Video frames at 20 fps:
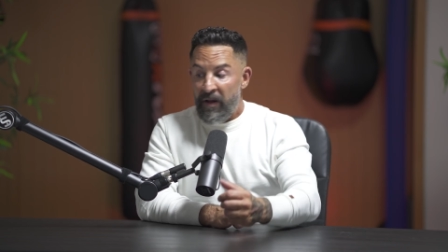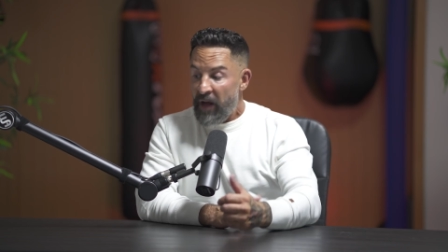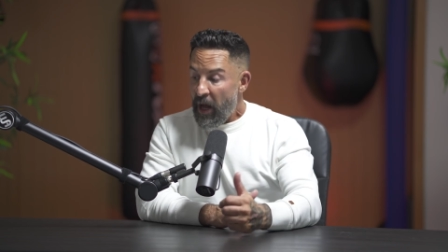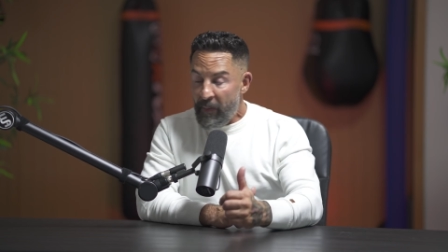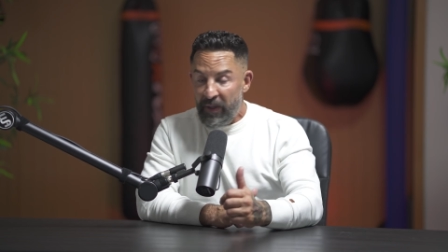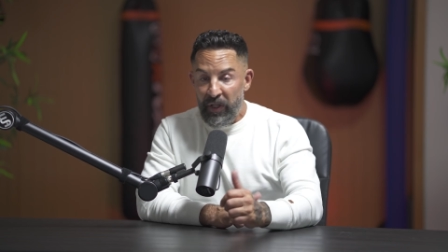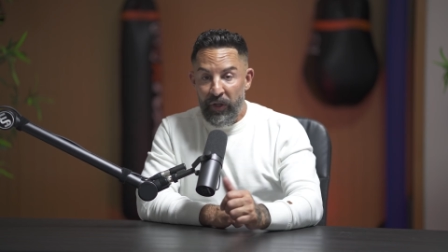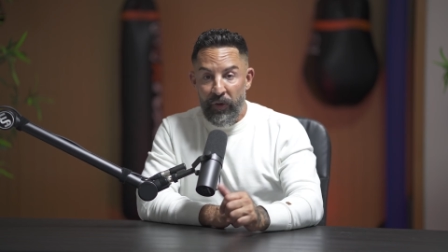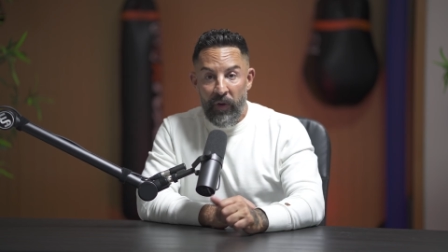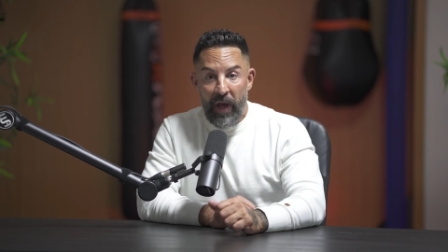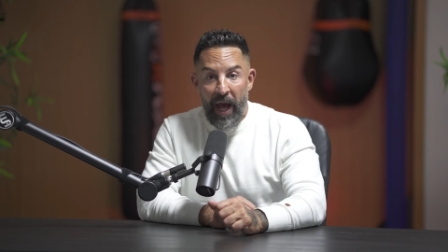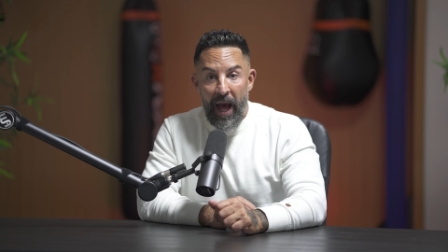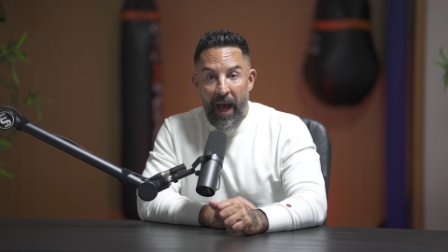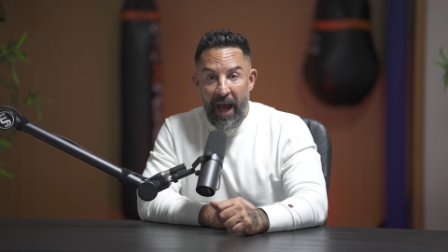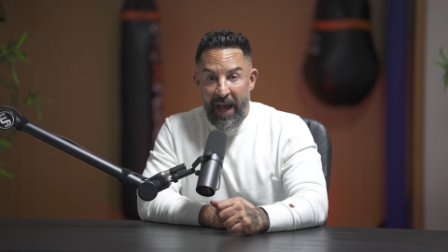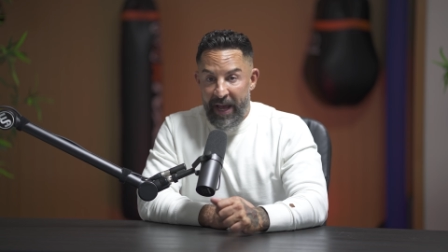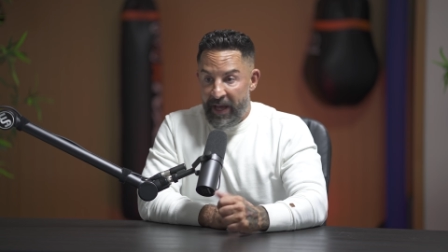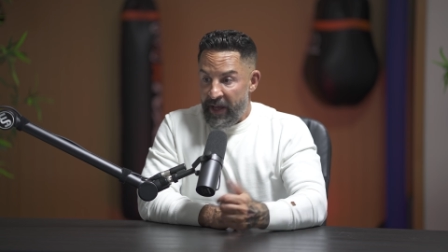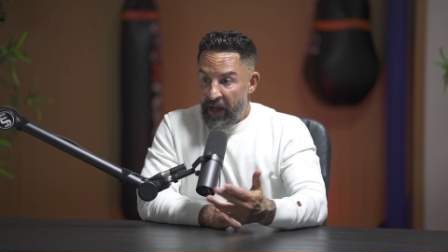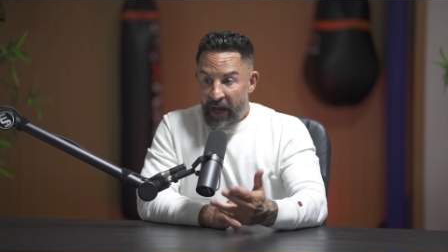I'm a little
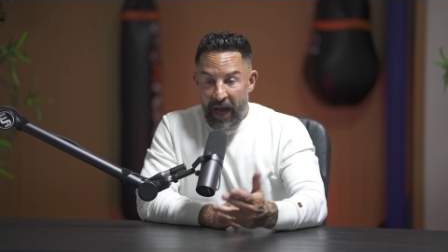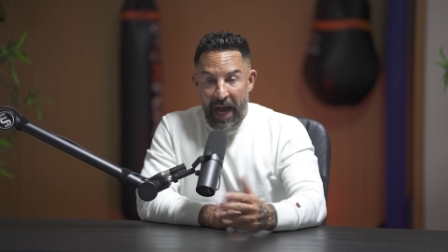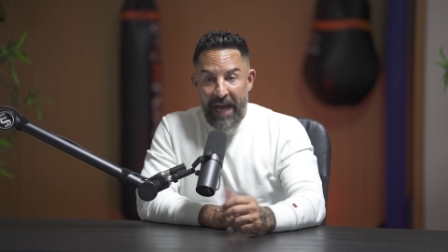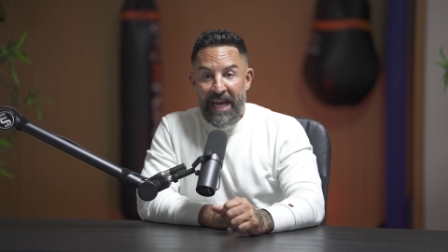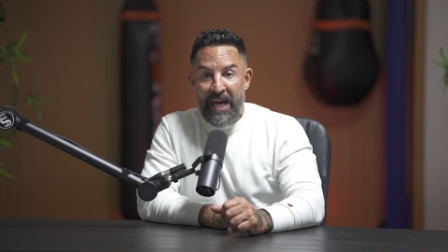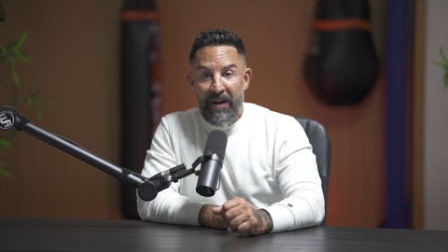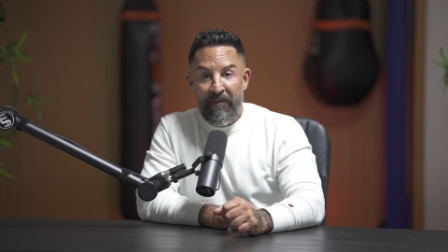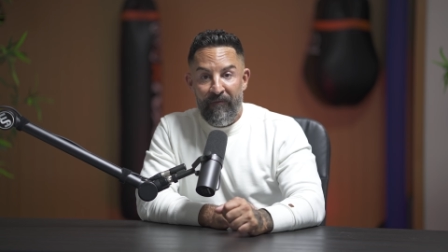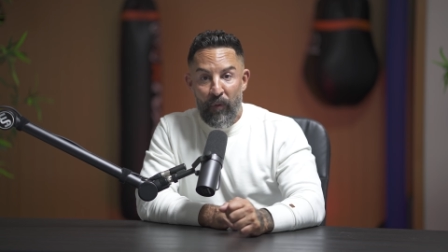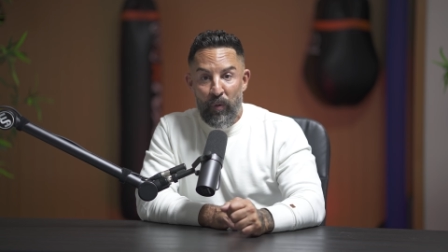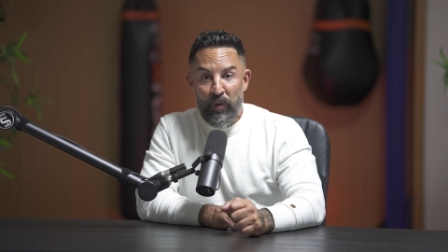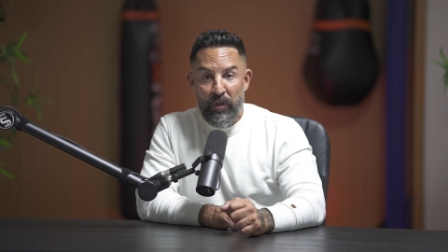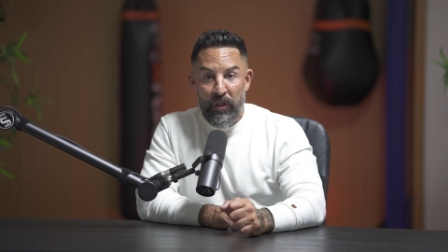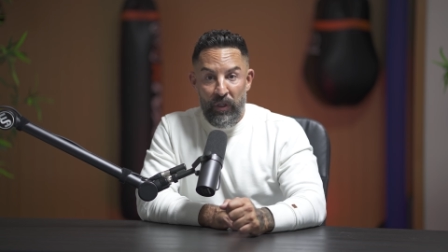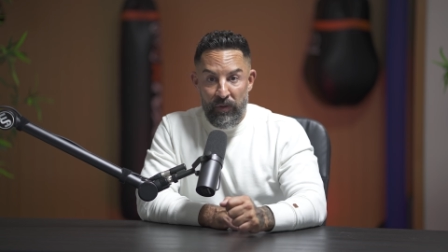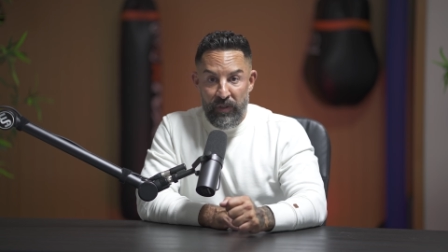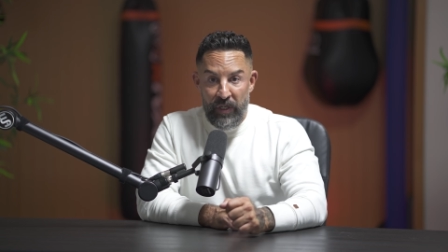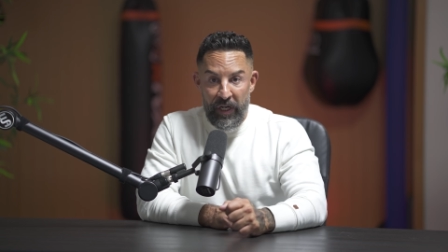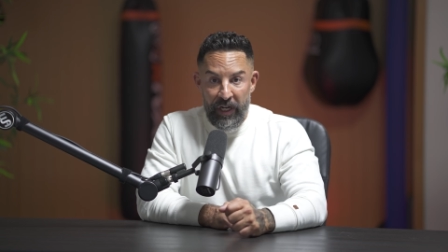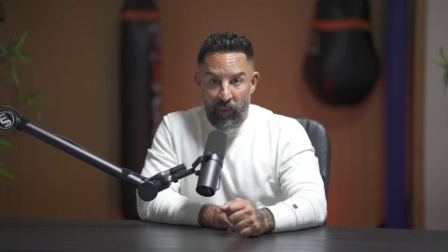guy. I can't afford to
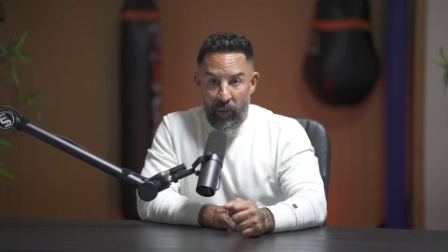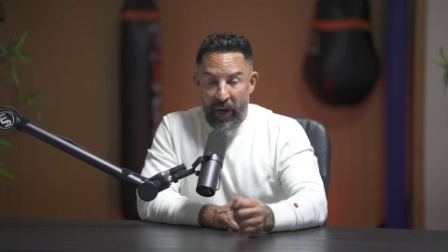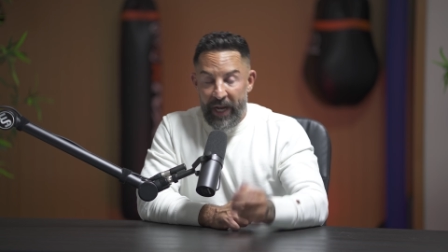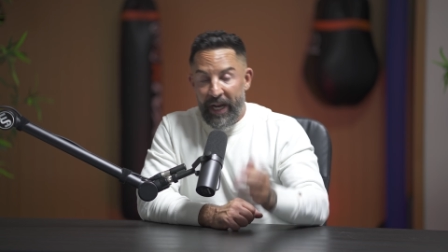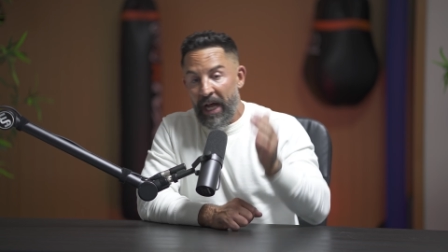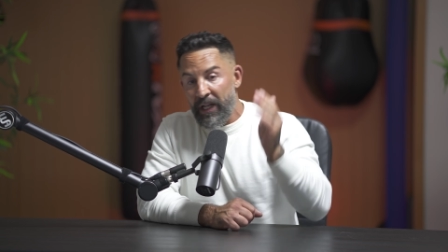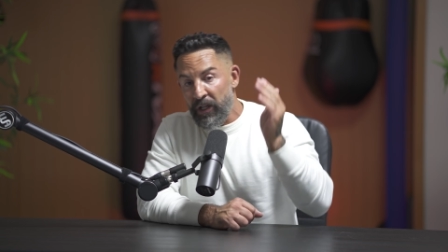lose any weight.